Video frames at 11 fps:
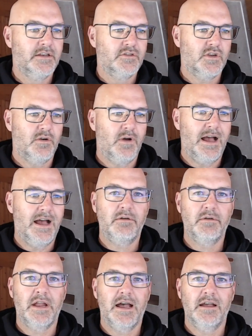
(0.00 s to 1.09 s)
So how
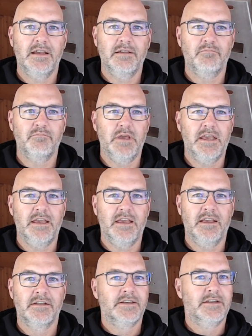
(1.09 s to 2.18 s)
would I be